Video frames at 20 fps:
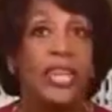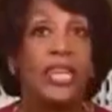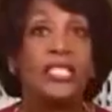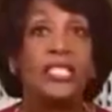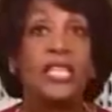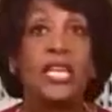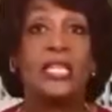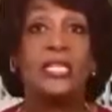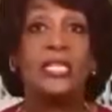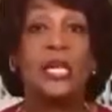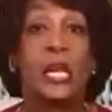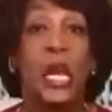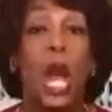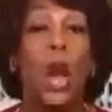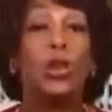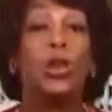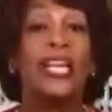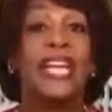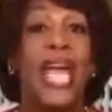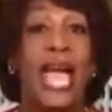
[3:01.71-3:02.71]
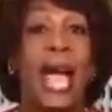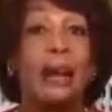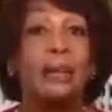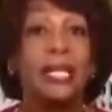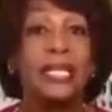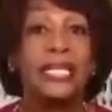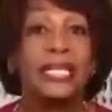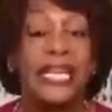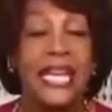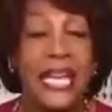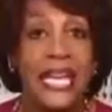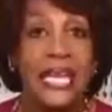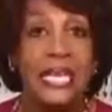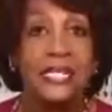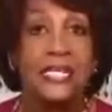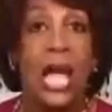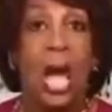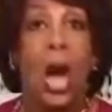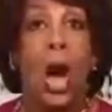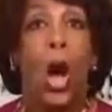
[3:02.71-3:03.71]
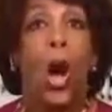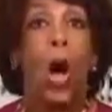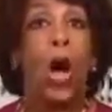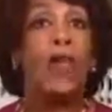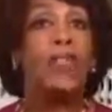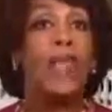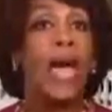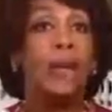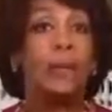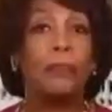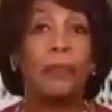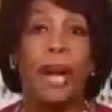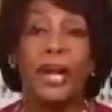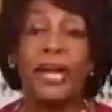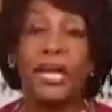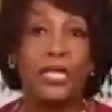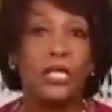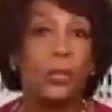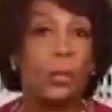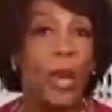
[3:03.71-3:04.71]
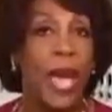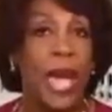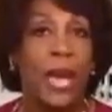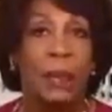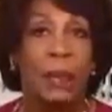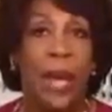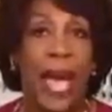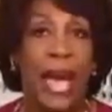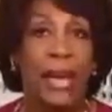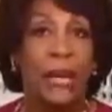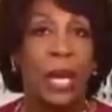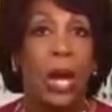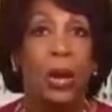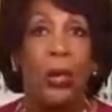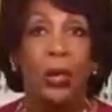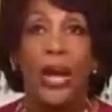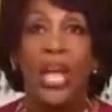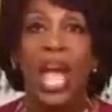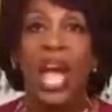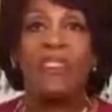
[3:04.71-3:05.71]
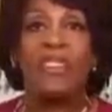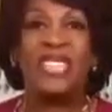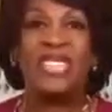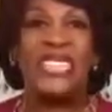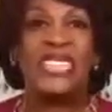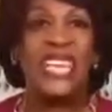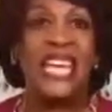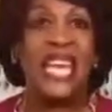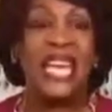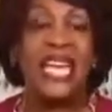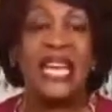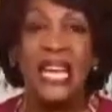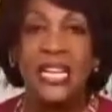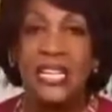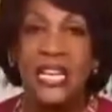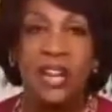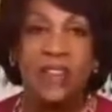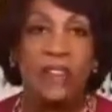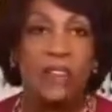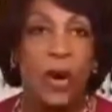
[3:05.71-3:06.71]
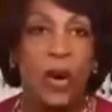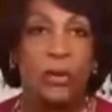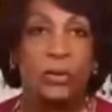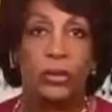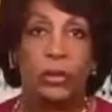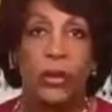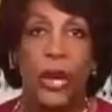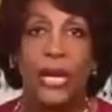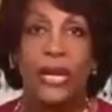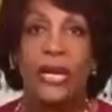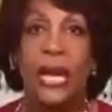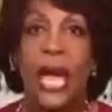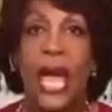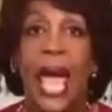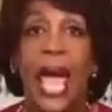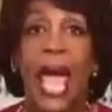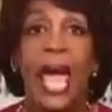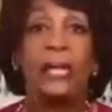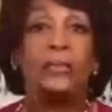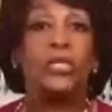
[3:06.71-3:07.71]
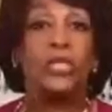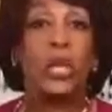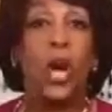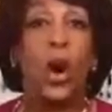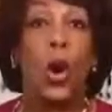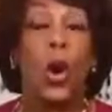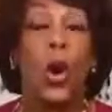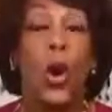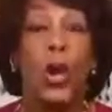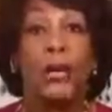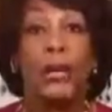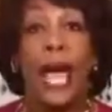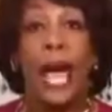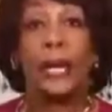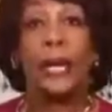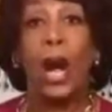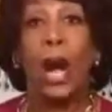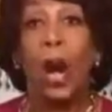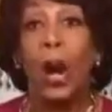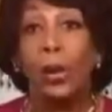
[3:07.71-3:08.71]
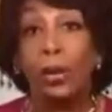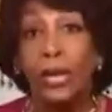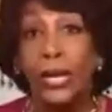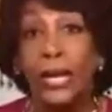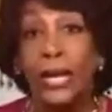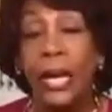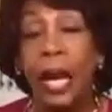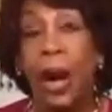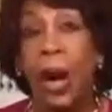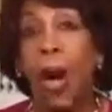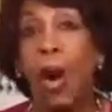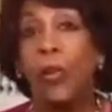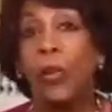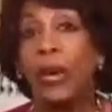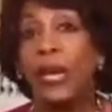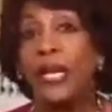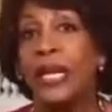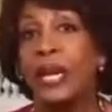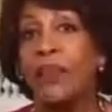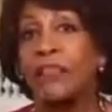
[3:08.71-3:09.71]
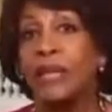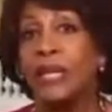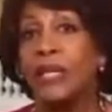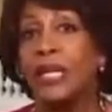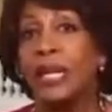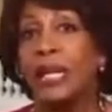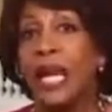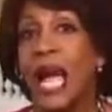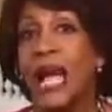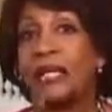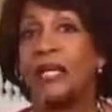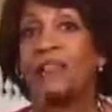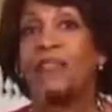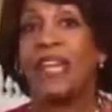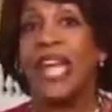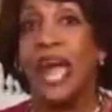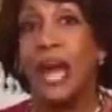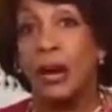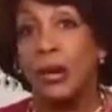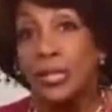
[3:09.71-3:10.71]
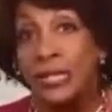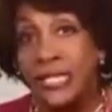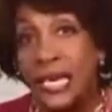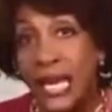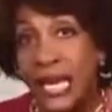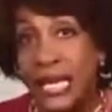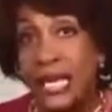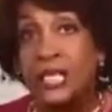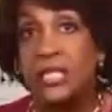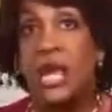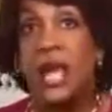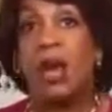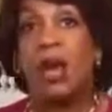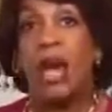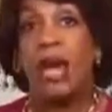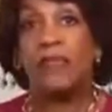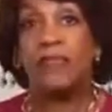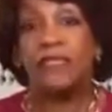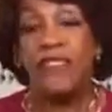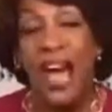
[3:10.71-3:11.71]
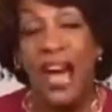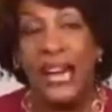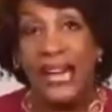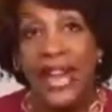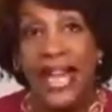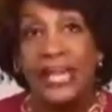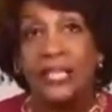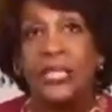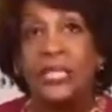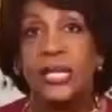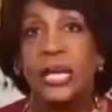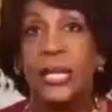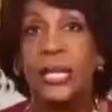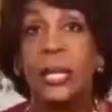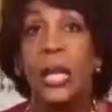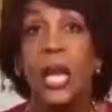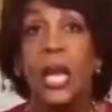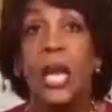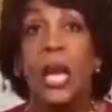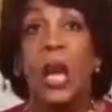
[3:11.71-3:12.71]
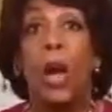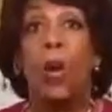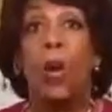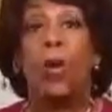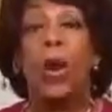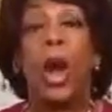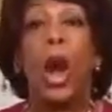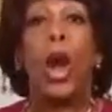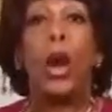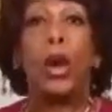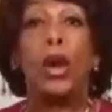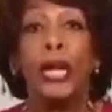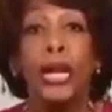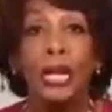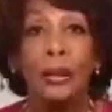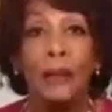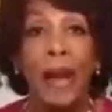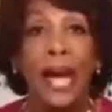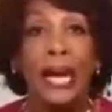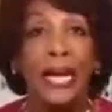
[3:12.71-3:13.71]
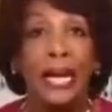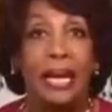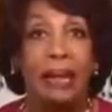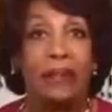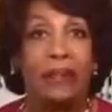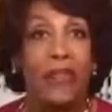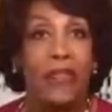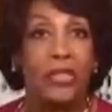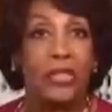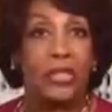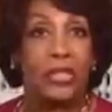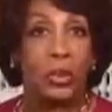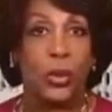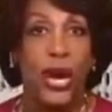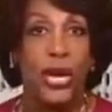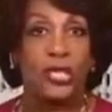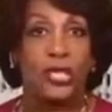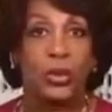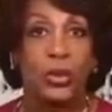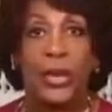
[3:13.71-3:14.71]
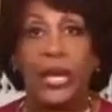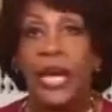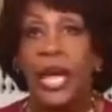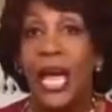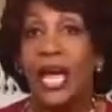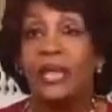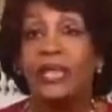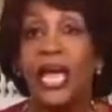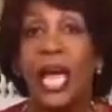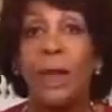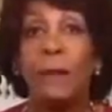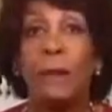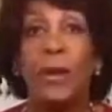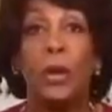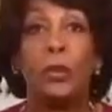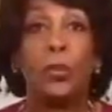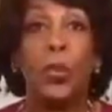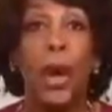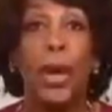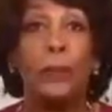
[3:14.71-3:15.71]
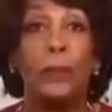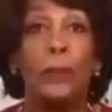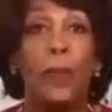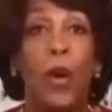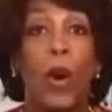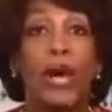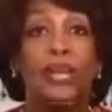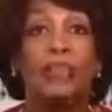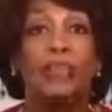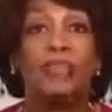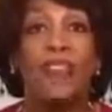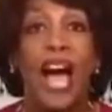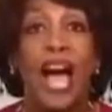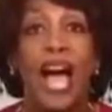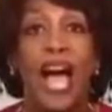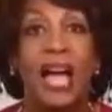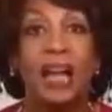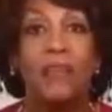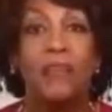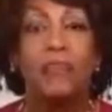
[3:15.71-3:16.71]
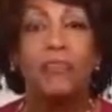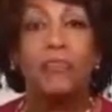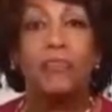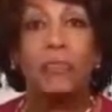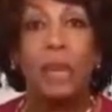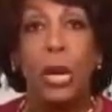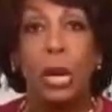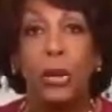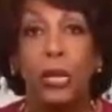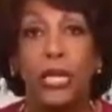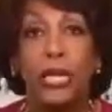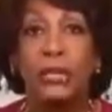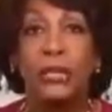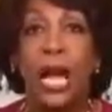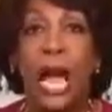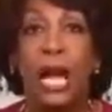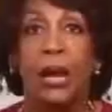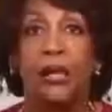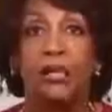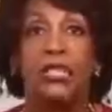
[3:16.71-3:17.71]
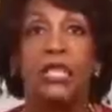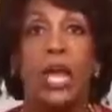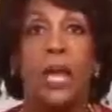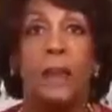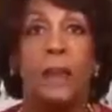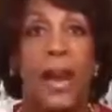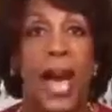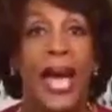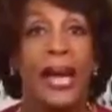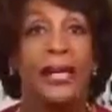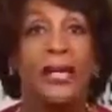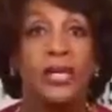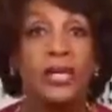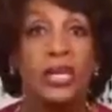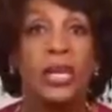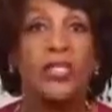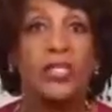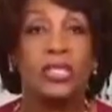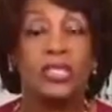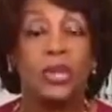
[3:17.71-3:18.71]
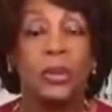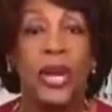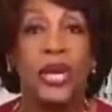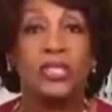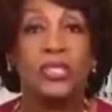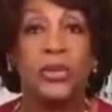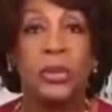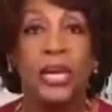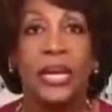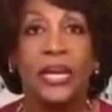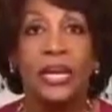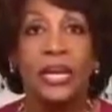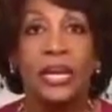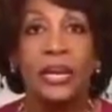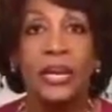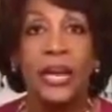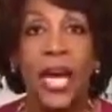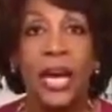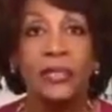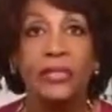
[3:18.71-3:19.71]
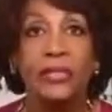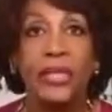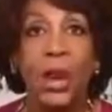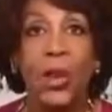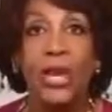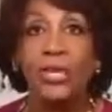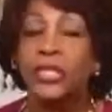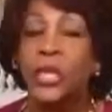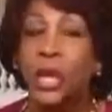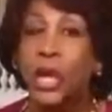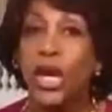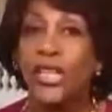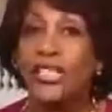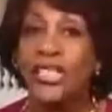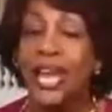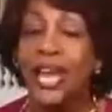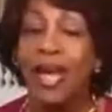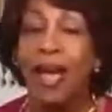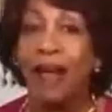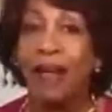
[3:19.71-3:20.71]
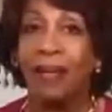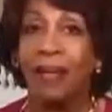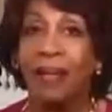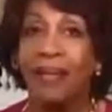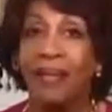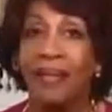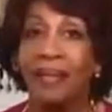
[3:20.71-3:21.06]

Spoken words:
This is loan guarantees. All that money is paying back. We have a teeny default rate. And so not only are we giving the kind of guarantees and financing, we're earning money for the Treasury. They put $1.5 billion back into the Treasury. And so it's a good deal.